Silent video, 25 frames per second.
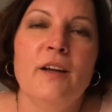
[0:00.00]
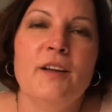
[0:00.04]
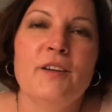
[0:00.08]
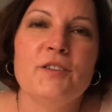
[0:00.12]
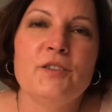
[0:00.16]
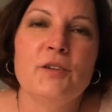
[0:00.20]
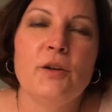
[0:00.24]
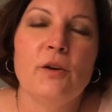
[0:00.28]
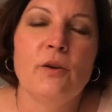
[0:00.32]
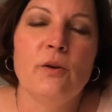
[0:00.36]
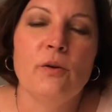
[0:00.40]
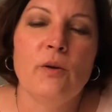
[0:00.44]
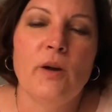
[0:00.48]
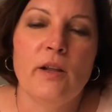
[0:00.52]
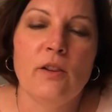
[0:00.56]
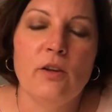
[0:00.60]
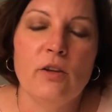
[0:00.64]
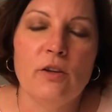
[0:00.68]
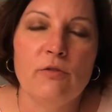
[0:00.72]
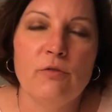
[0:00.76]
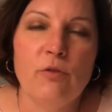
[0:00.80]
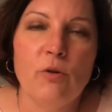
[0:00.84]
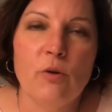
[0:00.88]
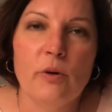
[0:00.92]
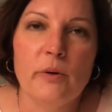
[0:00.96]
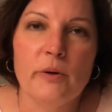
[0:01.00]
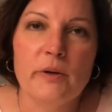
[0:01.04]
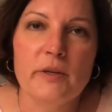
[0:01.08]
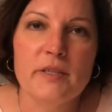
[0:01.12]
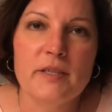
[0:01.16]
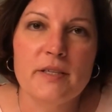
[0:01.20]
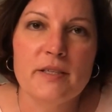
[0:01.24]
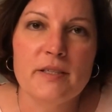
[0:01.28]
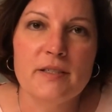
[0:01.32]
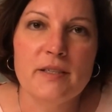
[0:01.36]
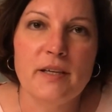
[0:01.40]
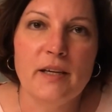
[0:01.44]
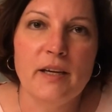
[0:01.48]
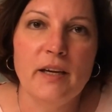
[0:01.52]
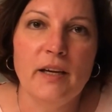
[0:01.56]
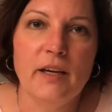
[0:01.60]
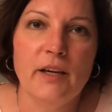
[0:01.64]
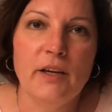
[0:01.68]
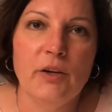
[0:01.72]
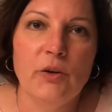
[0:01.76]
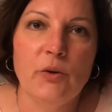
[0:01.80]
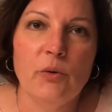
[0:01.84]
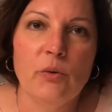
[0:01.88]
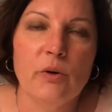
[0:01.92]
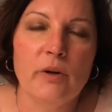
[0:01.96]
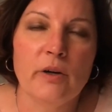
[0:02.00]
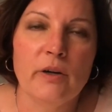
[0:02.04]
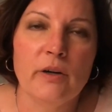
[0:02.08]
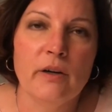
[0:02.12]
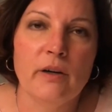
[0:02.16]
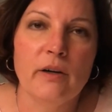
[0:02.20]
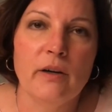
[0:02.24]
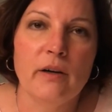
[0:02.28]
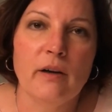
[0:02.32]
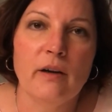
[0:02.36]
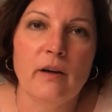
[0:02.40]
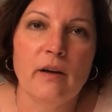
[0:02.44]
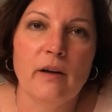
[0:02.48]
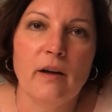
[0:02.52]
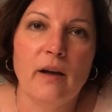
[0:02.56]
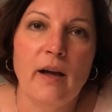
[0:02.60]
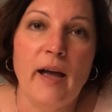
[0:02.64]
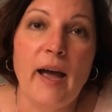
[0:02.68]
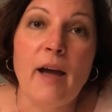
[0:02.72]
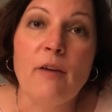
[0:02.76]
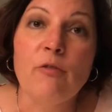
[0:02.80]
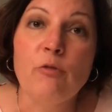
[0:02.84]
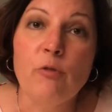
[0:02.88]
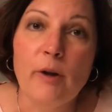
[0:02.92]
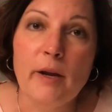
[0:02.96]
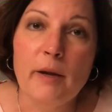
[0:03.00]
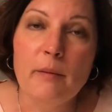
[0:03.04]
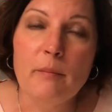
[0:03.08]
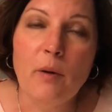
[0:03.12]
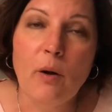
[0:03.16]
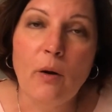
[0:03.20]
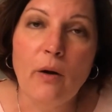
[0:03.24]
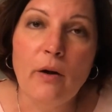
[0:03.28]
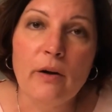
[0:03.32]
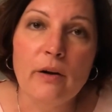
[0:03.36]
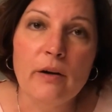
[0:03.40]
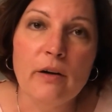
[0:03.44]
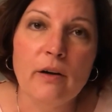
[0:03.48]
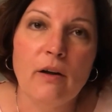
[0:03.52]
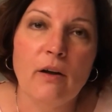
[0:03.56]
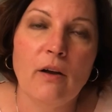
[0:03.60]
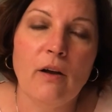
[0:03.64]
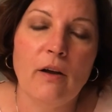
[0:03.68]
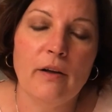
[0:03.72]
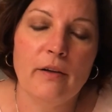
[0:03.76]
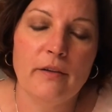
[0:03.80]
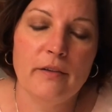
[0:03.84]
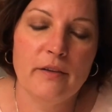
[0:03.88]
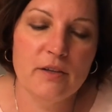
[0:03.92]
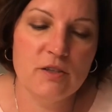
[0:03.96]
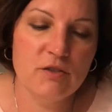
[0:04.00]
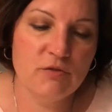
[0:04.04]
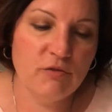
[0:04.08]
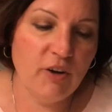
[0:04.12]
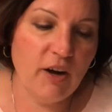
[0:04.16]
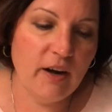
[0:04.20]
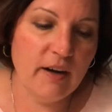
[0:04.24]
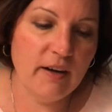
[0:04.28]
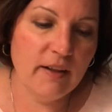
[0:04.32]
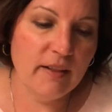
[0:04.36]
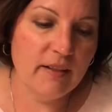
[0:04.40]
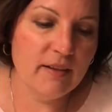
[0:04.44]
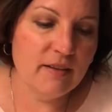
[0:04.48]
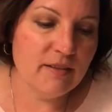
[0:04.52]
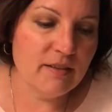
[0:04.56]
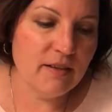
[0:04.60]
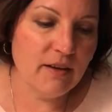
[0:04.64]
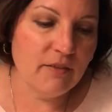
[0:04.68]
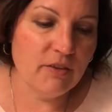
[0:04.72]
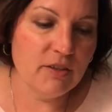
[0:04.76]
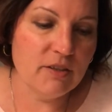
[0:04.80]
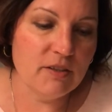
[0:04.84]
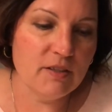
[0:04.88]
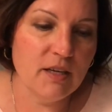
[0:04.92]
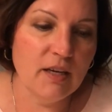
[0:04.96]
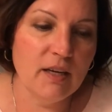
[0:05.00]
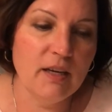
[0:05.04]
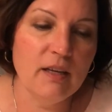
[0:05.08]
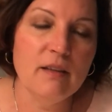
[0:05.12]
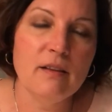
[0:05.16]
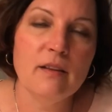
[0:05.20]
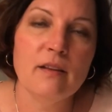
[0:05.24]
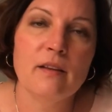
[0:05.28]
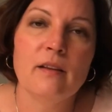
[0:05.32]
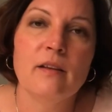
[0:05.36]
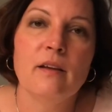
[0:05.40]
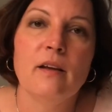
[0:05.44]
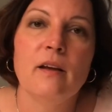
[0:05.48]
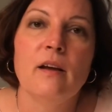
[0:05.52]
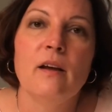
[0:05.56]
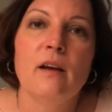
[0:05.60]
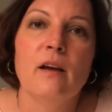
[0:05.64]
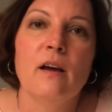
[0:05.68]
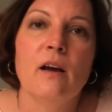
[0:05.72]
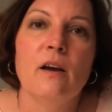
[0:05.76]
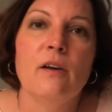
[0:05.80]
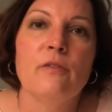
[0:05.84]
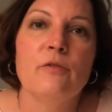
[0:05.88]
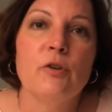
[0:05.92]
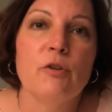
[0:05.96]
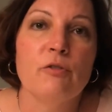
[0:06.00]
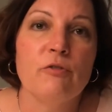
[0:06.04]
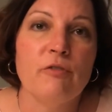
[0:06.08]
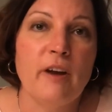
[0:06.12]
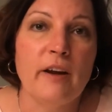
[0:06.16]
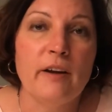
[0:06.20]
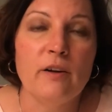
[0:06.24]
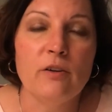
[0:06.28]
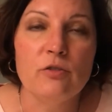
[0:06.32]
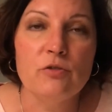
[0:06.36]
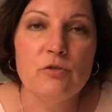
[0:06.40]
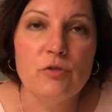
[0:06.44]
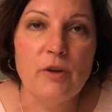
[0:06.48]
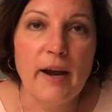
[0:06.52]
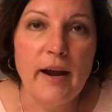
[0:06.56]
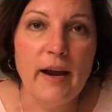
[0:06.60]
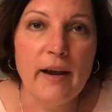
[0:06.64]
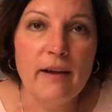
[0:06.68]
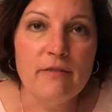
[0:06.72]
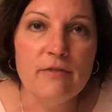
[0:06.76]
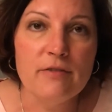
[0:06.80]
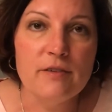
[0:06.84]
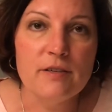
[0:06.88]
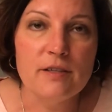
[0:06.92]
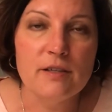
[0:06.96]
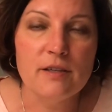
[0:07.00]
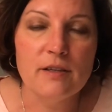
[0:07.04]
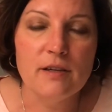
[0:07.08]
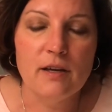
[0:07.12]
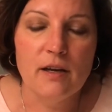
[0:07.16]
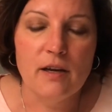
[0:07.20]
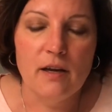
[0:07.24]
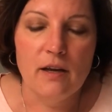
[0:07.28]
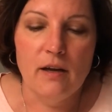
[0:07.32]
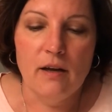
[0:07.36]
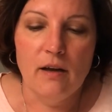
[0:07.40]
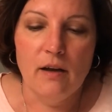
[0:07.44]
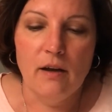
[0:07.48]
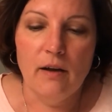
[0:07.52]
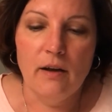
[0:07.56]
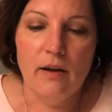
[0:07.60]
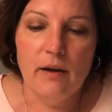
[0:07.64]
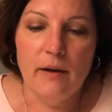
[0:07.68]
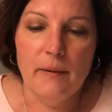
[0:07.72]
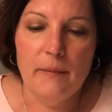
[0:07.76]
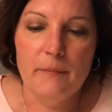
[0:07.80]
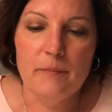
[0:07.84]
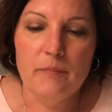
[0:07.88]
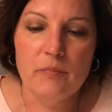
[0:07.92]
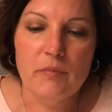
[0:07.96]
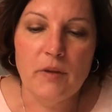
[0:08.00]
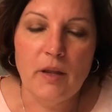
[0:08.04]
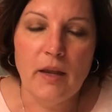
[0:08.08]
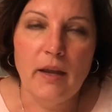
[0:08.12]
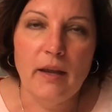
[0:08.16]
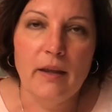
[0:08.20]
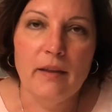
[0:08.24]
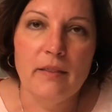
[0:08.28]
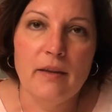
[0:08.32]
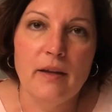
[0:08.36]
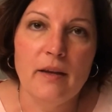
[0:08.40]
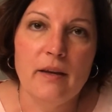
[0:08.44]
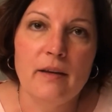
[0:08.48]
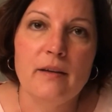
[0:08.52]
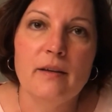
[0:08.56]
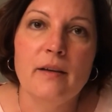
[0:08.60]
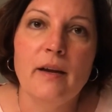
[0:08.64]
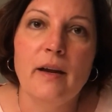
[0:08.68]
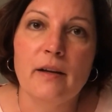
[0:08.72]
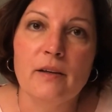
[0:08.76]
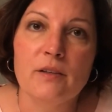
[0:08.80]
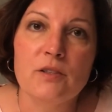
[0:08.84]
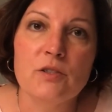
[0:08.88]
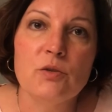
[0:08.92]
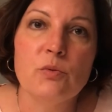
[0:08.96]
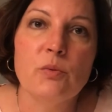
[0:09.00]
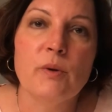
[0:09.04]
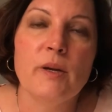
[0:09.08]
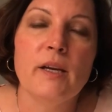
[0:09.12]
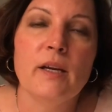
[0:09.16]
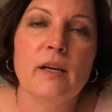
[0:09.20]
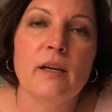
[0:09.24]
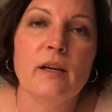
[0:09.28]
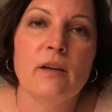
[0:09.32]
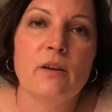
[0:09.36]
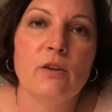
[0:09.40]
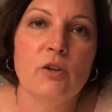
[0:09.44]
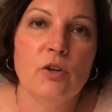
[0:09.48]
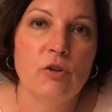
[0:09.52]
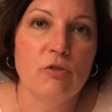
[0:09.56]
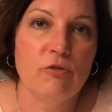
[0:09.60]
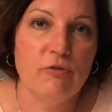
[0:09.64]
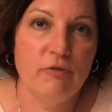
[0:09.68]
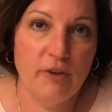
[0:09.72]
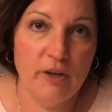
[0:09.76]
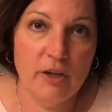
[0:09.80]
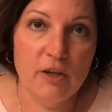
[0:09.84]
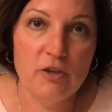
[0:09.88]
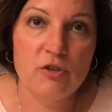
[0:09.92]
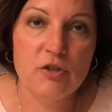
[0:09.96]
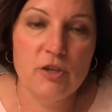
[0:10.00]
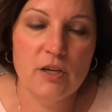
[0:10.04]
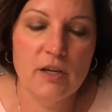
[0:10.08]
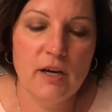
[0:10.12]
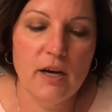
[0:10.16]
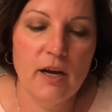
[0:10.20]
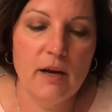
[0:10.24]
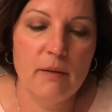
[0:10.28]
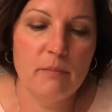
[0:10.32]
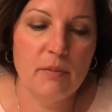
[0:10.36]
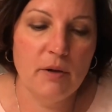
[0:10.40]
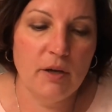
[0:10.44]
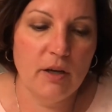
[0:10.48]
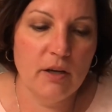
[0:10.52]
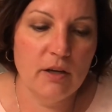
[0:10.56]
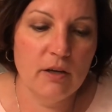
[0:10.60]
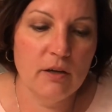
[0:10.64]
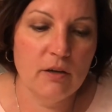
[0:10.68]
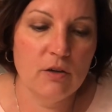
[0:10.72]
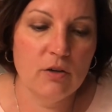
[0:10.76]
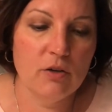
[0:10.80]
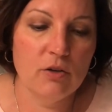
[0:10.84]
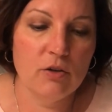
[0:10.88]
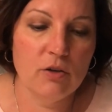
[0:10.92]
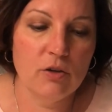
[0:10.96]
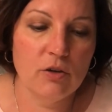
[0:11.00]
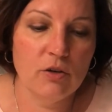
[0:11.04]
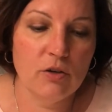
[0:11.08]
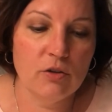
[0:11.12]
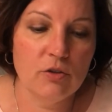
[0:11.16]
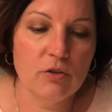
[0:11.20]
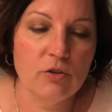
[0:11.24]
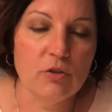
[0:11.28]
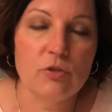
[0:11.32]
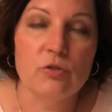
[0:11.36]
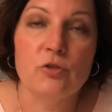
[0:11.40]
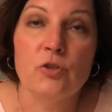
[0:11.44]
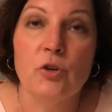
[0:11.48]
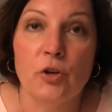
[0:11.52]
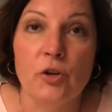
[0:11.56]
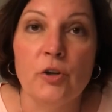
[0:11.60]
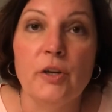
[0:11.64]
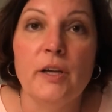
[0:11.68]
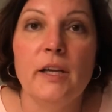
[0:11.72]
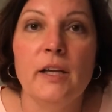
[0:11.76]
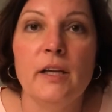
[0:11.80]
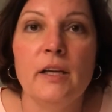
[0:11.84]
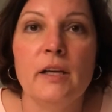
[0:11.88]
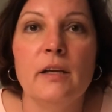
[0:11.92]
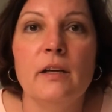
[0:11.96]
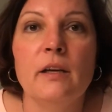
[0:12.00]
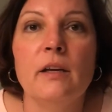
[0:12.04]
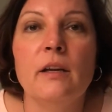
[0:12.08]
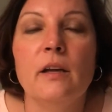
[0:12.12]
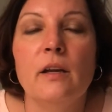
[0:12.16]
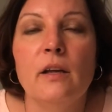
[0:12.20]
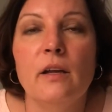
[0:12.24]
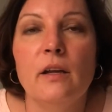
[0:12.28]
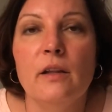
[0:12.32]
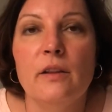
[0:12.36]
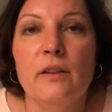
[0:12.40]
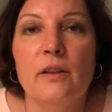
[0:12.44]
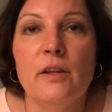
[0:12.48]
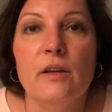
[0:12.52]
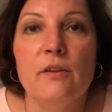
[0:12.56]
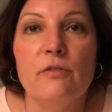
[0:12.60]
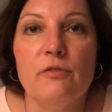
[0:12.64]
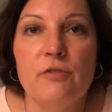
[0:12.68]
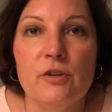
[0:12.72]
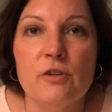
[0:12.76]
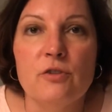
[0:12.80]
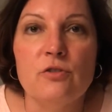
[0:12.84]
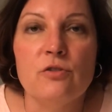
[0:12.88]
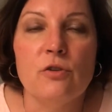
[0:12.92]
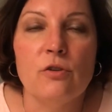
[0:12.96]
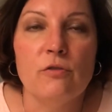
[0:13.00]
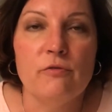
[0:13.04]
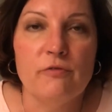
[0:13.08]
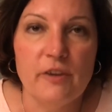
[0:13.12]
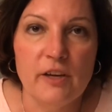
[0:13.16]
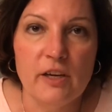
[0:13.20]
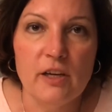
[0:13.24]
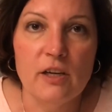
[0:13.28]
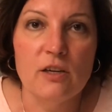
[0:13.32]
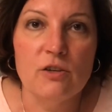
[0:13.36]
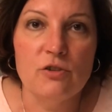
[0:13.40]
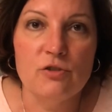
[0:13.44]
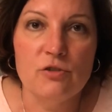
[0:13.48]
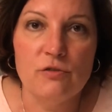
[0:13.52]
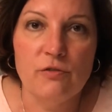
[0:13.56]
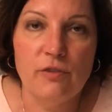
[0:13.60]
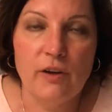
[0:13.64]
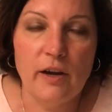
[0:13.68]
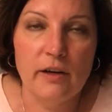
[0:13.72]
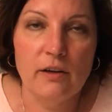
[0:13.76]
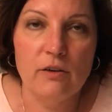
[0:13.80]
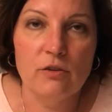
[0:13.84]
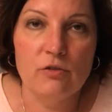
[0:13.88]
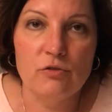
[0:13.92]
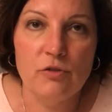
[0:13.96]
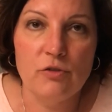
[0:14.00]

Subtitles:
So I look forward to seeing your halfway mark on this Friday the 17th of your final draft. And then next week you'll finish it up and you'll turn in the official finished final